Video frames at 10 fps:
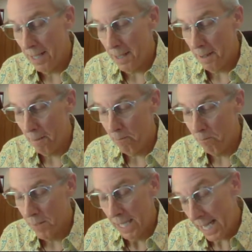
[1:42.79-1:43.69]

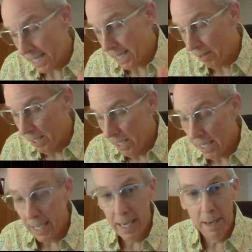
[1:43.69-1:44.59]
Um, anyhow,
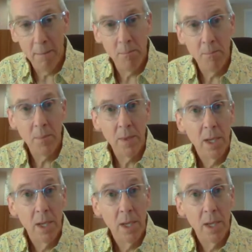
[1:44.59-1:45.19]
um,